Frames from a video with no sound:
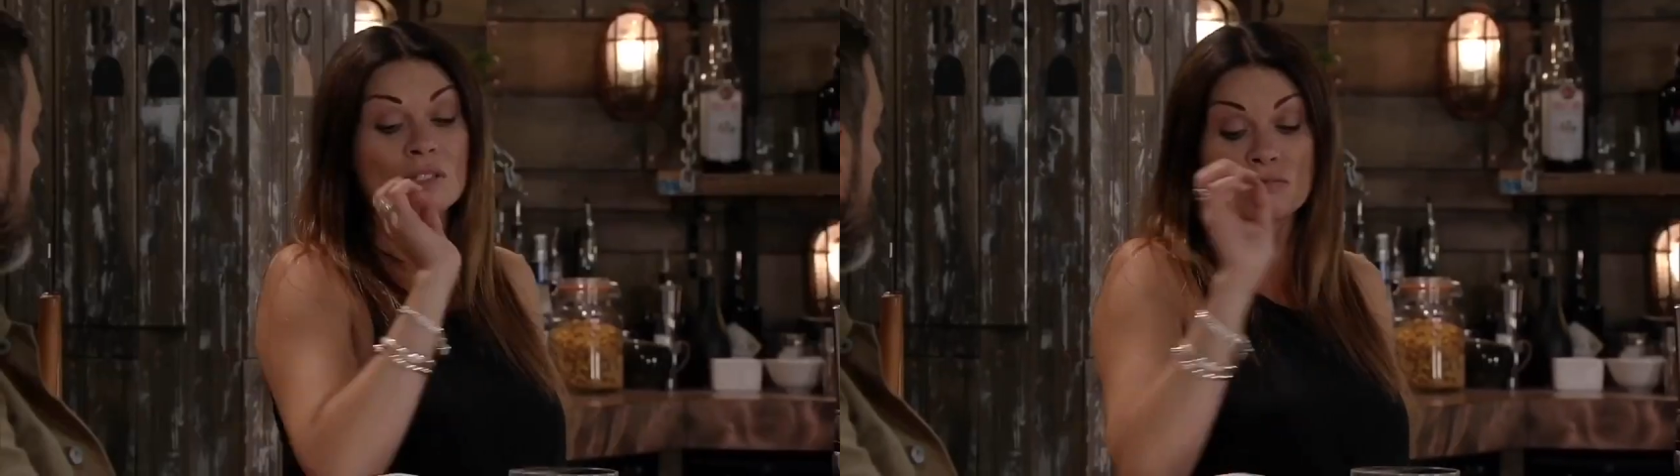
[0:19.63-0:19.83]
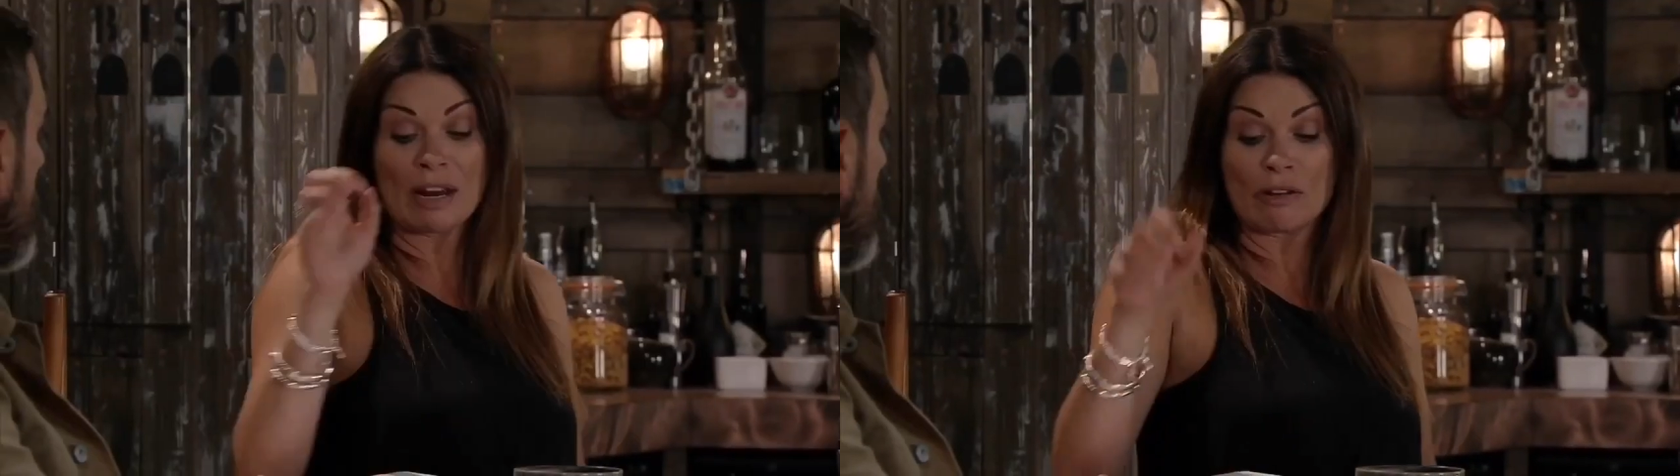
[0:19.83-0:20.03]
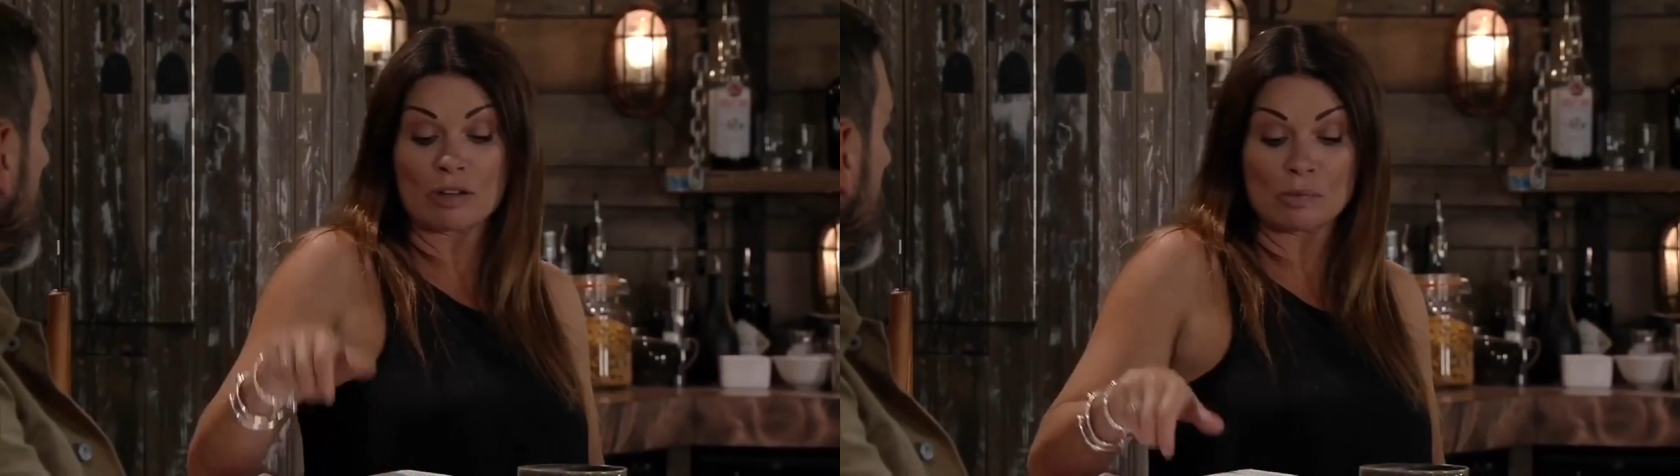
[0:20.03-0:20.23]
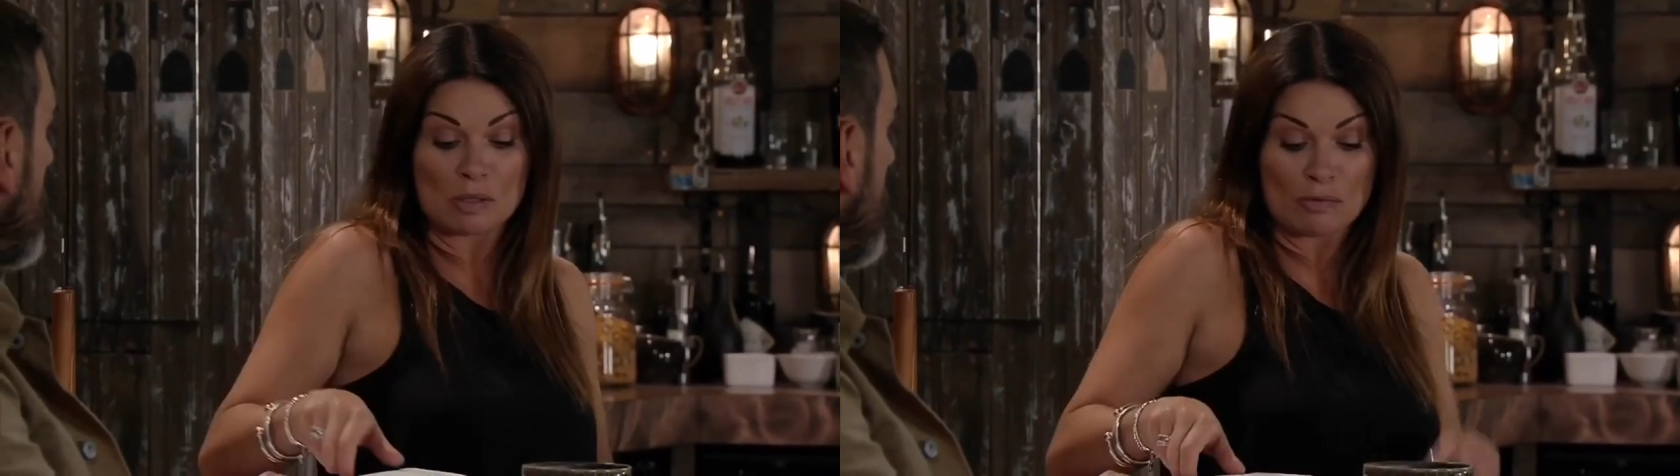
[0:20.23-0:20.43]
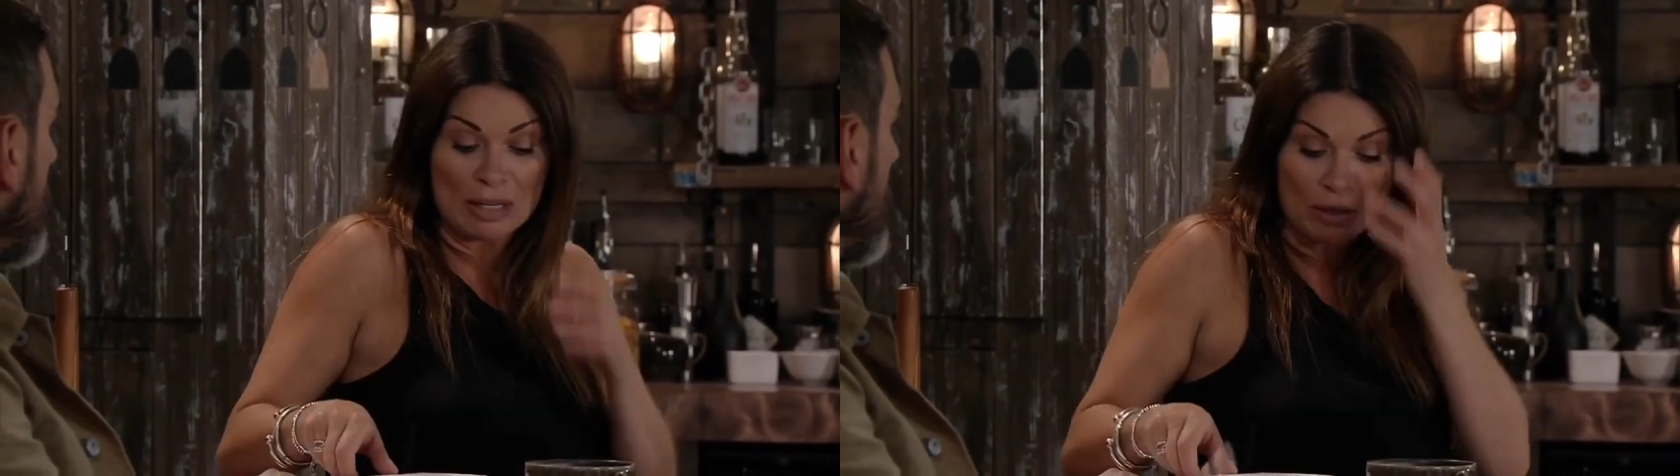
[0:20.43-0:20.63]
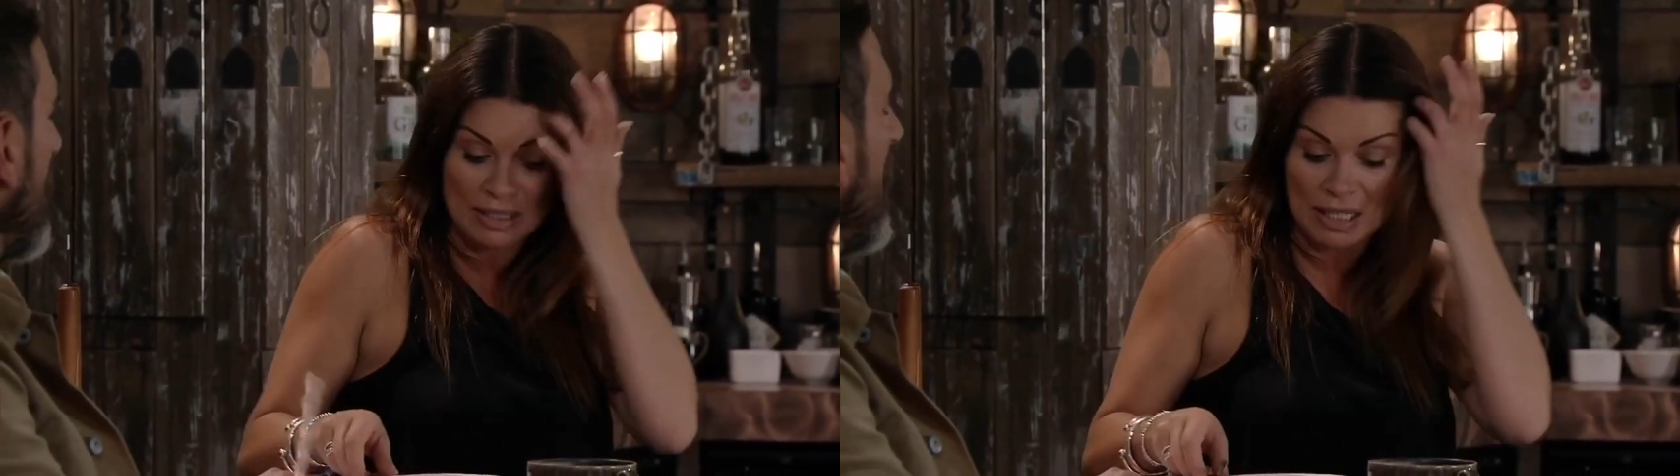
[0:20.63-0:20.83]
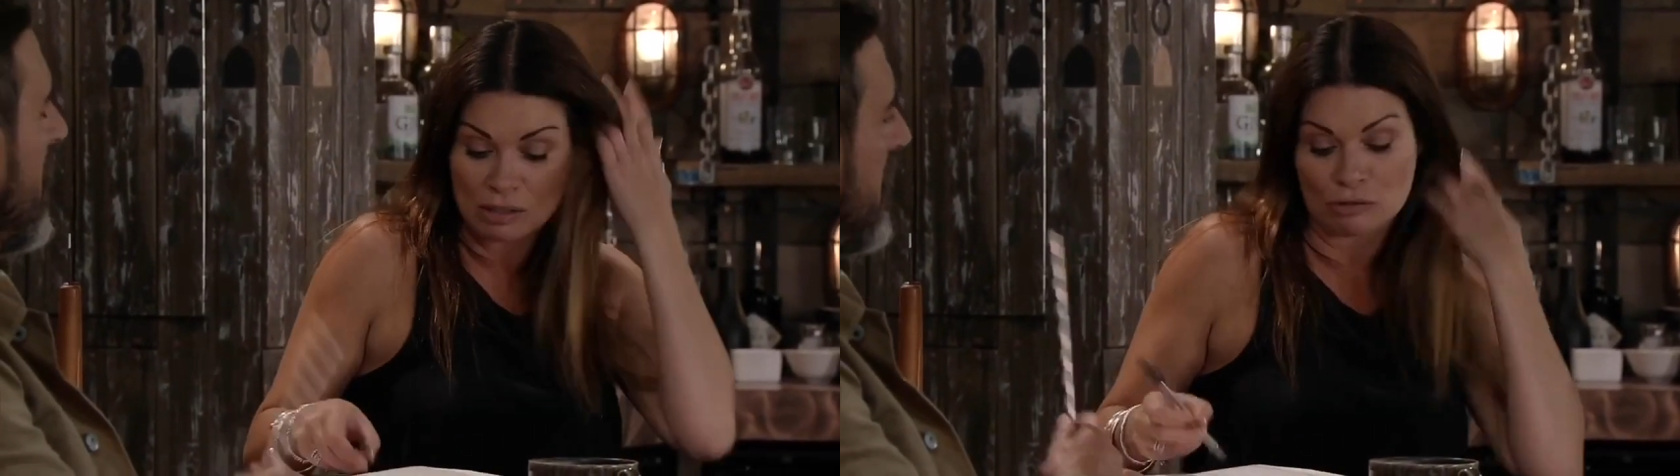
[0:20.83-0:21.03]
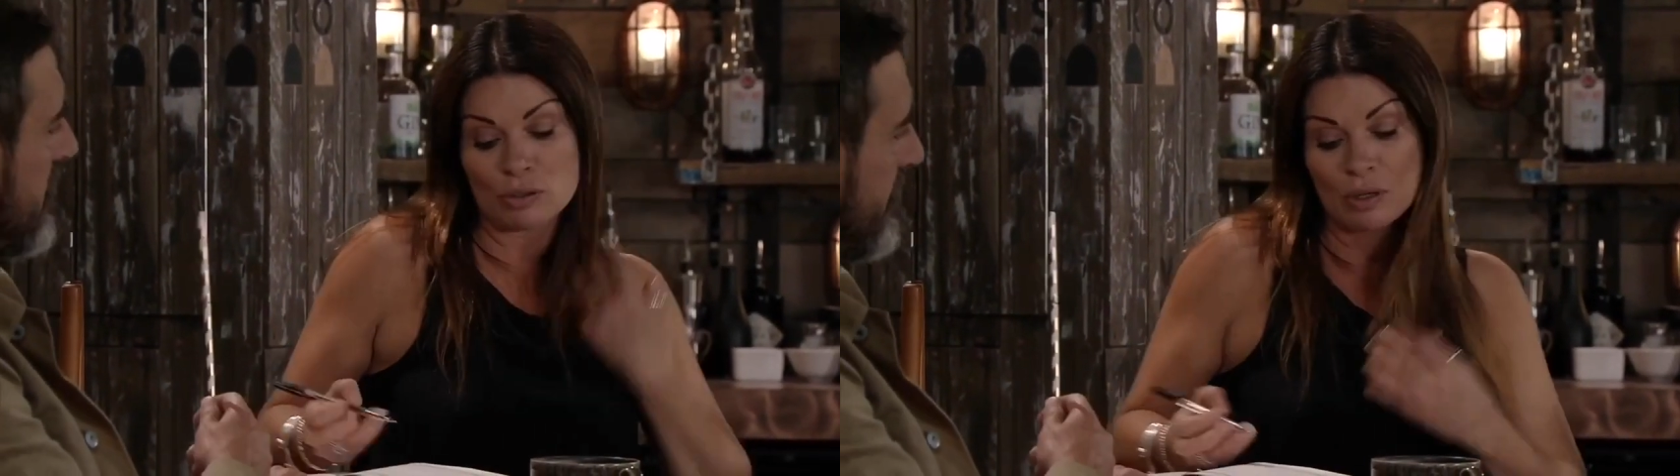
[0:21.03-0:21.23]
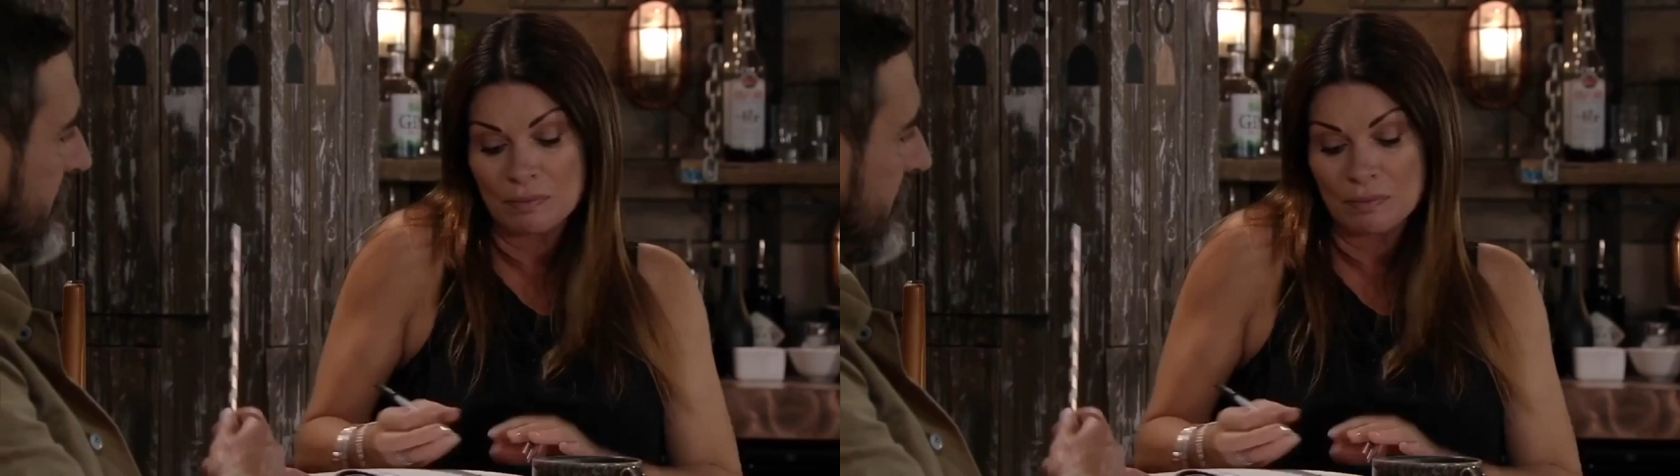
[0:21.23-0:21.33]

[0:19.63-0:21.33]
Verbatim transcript: this Ray Crosby's really got his head screwed